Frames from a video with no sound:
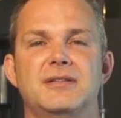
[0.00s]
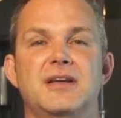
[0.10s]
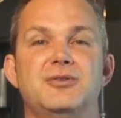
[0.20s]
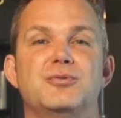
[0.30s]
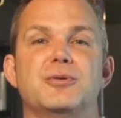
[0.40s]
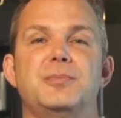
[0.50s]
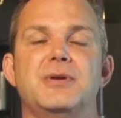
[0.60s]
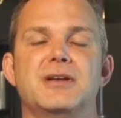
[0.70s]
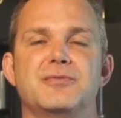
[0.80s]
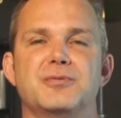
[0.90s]
that you
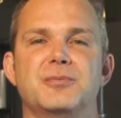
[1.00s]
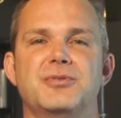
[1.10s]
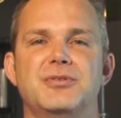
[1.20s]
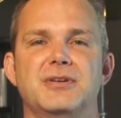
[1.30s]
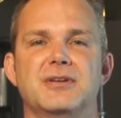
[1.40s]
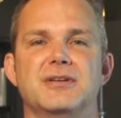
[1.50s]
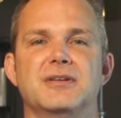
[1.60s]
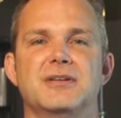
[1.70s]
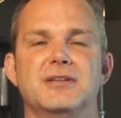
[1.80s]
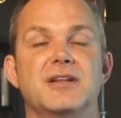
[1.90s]
repent from sin
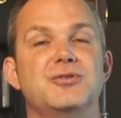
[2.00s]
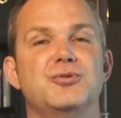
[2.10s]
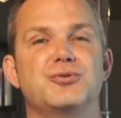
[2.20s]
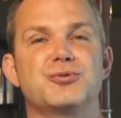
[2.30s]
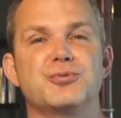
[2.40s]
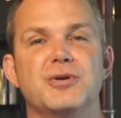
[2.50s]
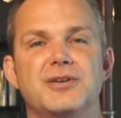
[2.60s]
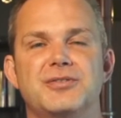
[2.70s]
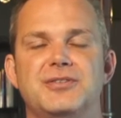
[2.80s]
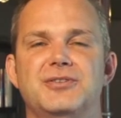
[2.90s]
and that you
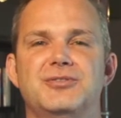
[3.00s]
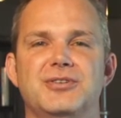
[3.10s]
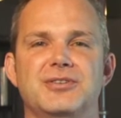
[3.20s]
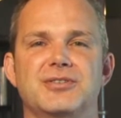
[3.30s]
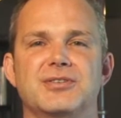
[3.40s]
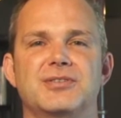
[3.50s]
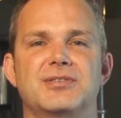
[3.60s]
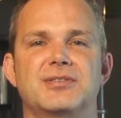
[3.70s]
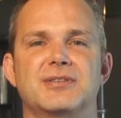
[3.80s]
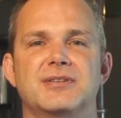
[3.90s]
trust in
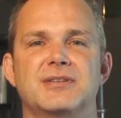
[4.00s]
Jesus?